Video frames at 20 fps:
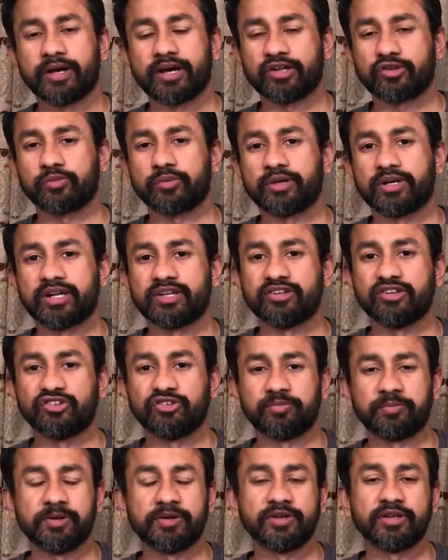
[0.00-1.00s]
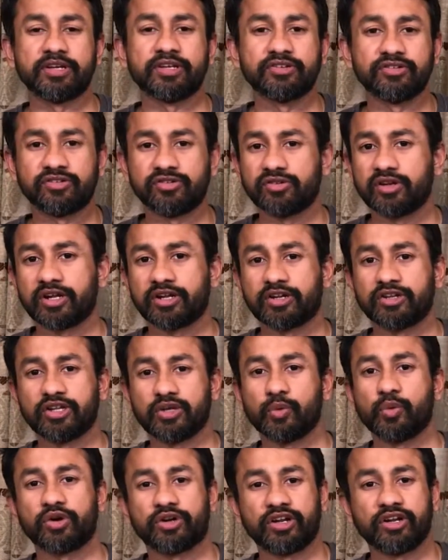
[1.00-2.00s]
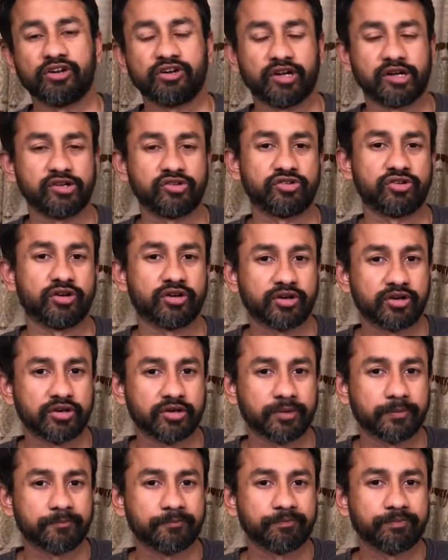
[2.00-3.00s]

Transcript: as well as experience the working culture here.